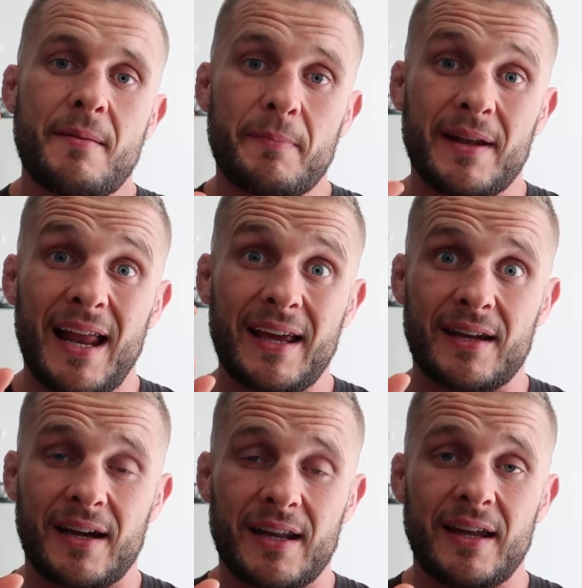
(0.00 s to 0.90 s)

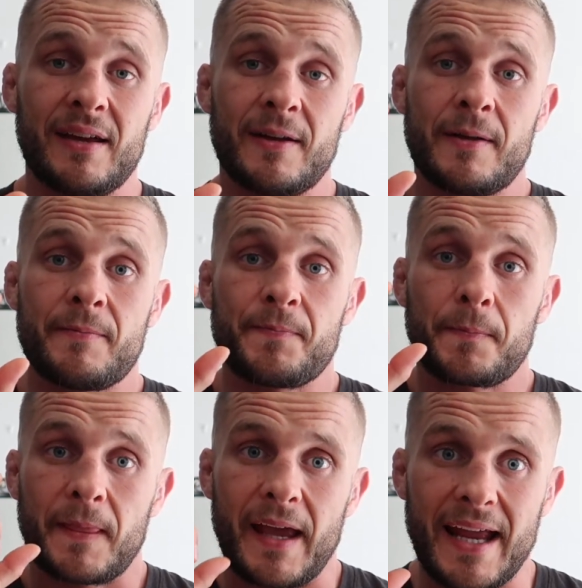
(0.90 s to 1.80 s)
molecularly,
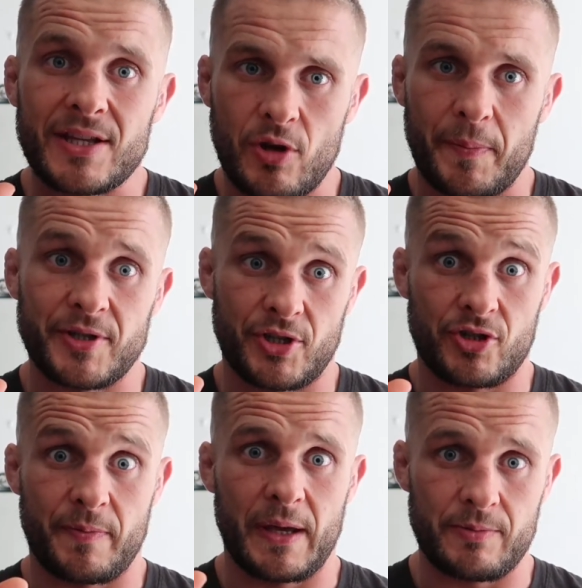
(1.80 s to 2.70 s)
into a position
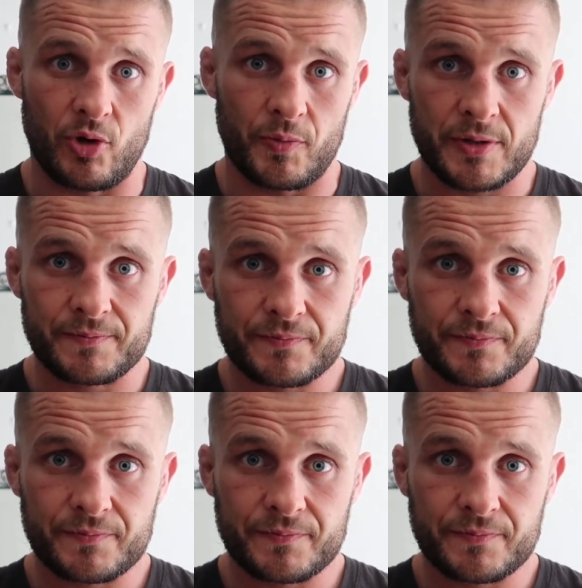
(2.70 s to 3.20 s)
to be absorbed.